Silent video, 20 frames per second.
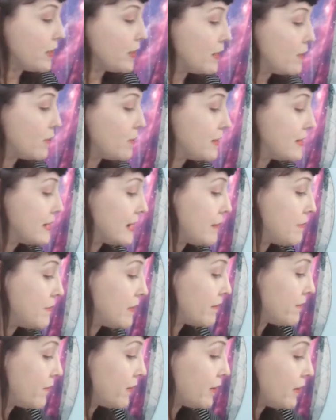to do the same
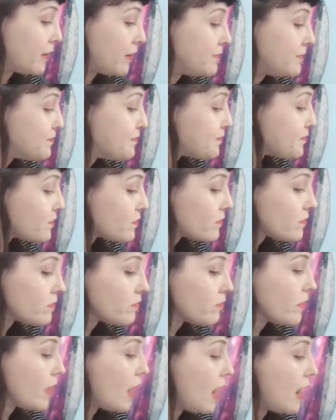thing for her,
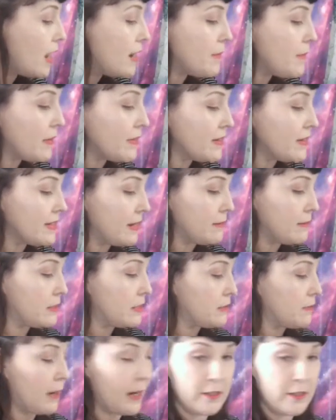and about the same
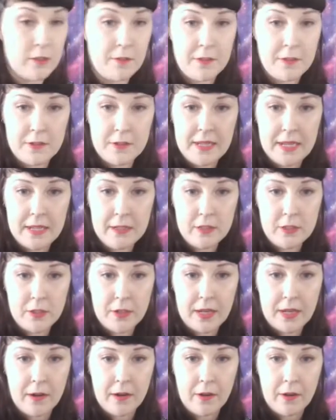spot. So if their tails are
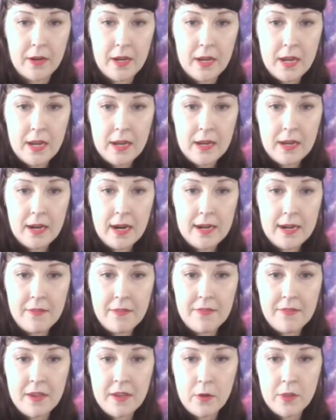here, kind
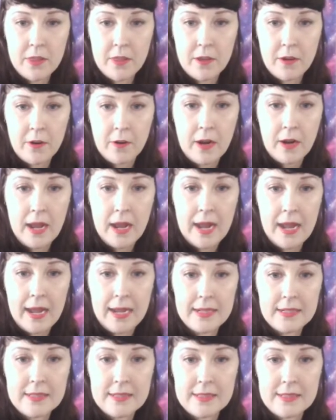of think with your
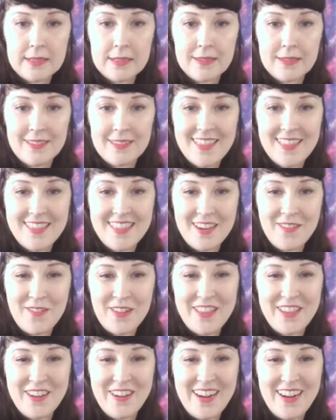eyes,
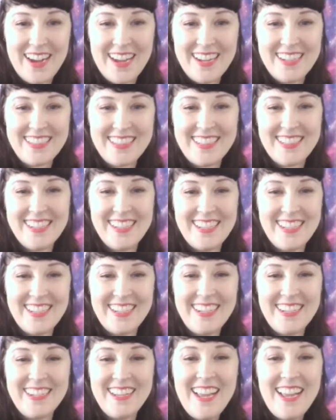
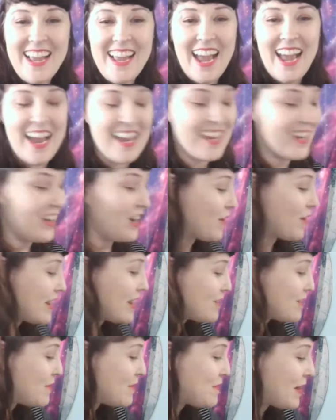and go
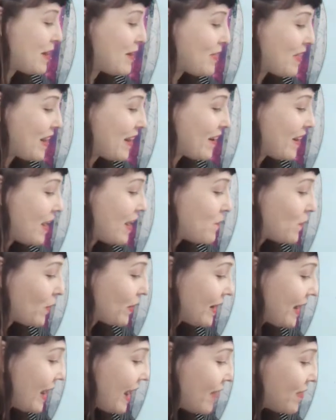right to about there, and we're
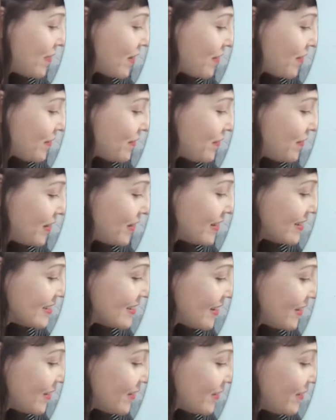going to add the other foot.
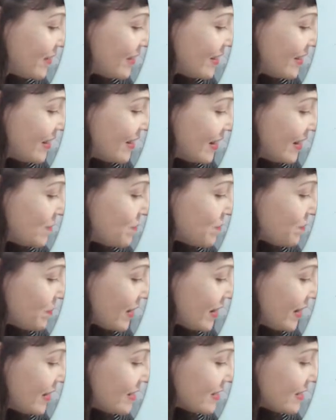So
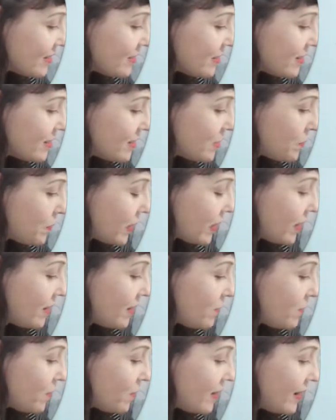it's going to be
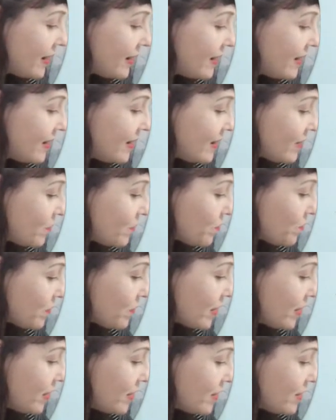1,
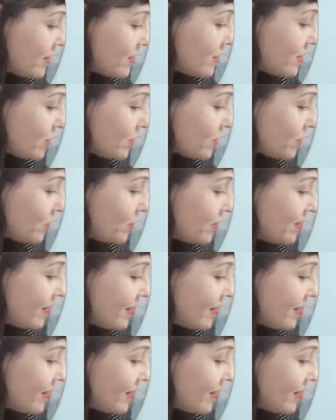2,